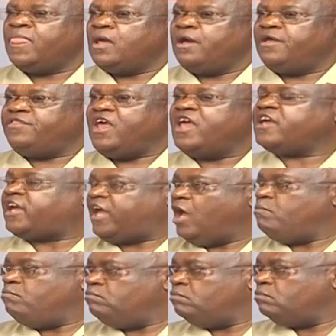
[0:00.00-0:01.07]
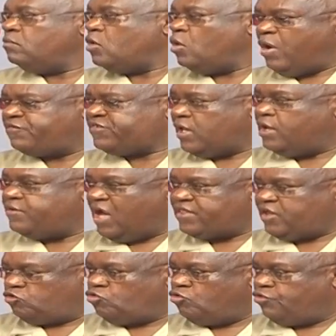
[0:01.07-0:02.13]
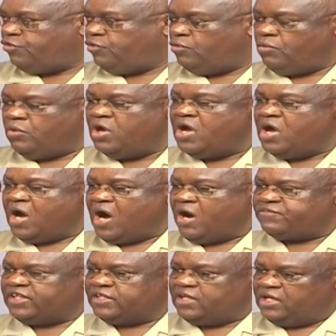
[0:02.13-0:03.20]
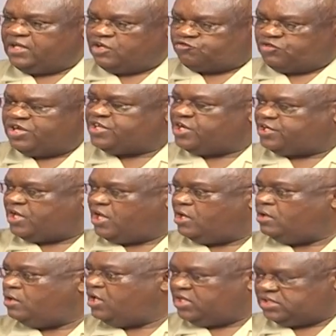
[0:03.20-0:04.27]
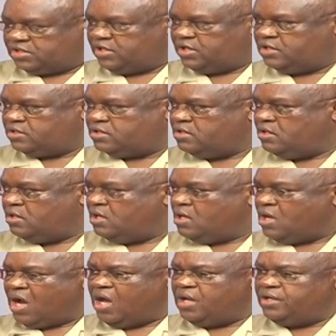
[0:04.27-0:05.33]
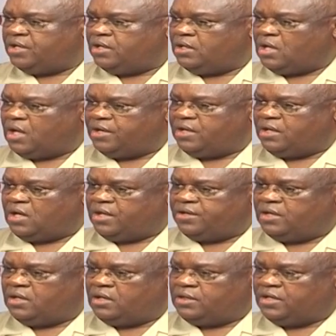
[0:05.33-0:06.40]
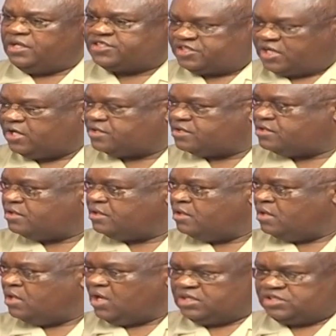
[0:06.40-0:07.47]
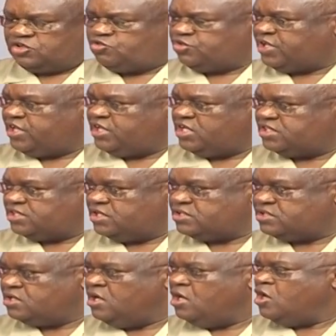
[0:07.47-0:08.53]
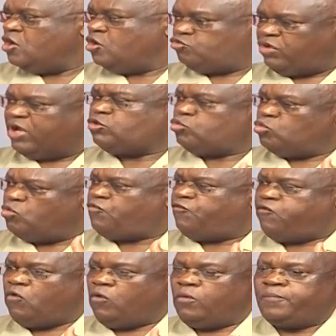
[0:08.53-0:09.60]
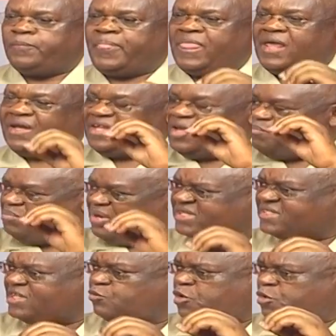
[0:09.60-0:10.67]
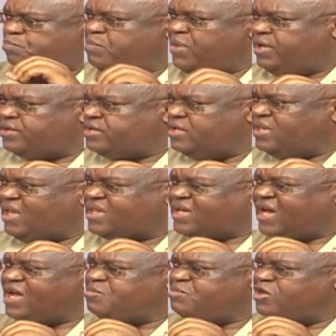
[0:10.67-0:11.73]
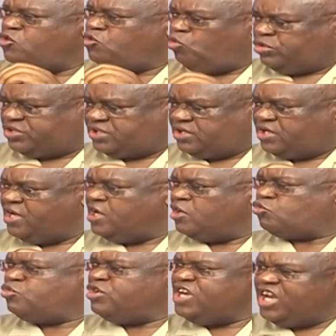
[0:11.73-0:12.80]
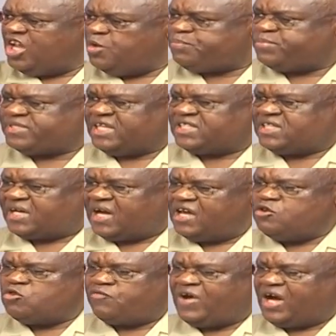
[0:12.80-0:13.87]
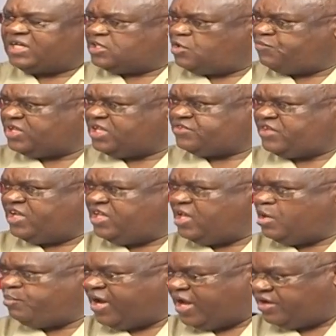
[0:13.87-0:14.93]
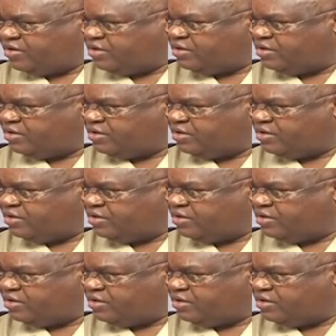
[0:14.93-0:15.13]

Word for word: they came after, as I told you, after the, the 2010 incident, and the, and the, and the, the state and security agencies try to look for the best equipment that can be used to nip such a kind of activities in the bud,